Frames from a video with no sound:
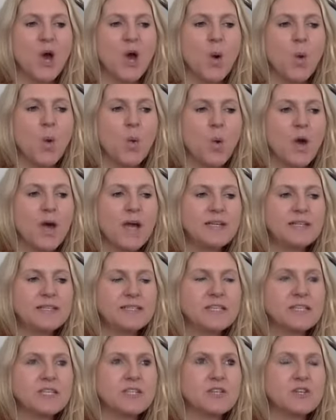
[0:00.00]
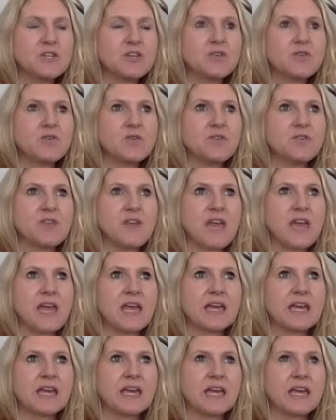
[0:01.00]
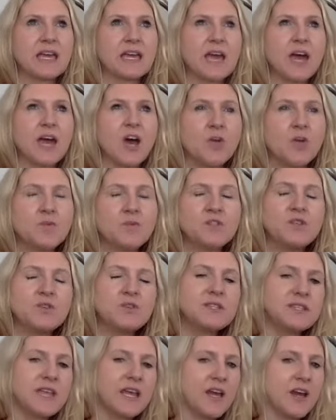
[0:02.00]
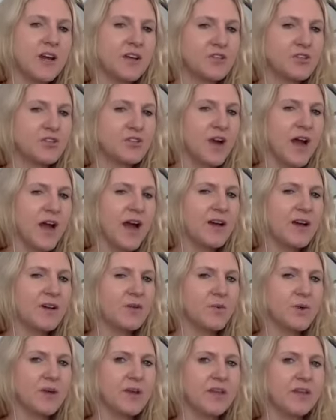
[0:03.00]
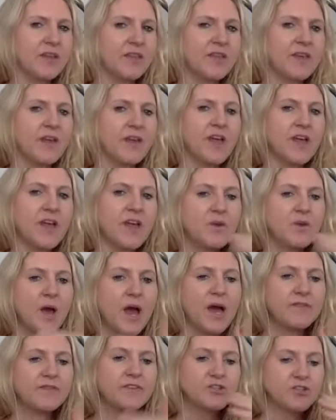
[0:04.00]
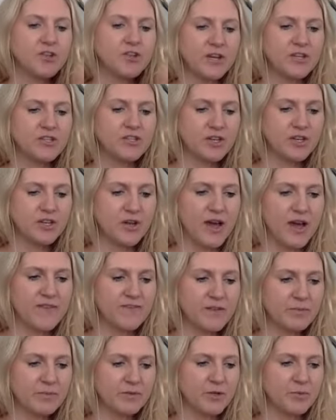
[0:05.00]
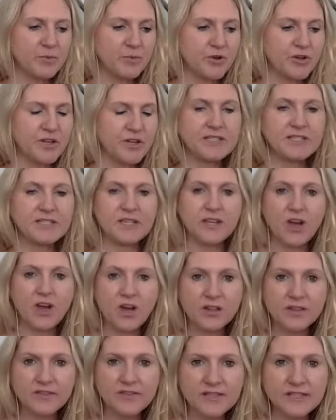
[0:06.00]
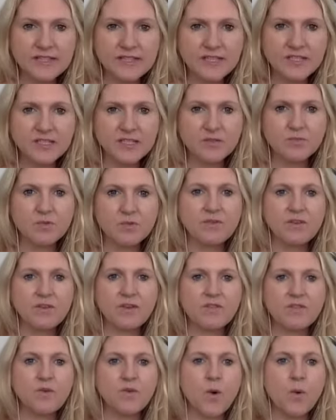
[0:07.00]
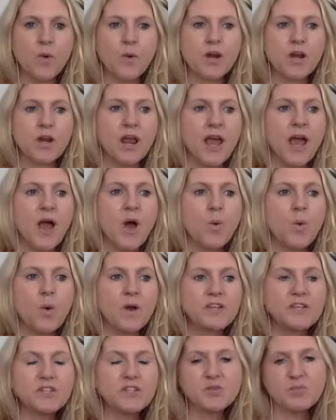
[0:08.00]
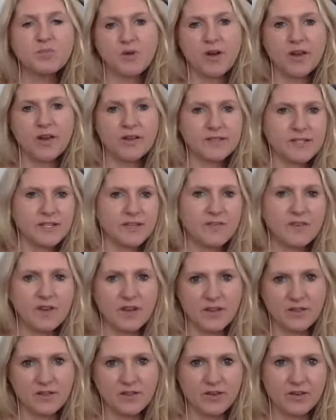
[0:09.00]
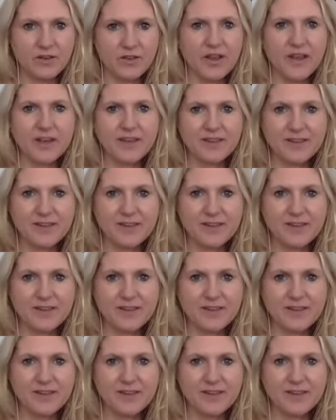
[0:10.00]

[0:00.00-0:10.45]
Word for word: what do you think it helps you stay on track with, if you have the strategy and you have the blueprint and all of these things are moving forward, what does your productivity look like?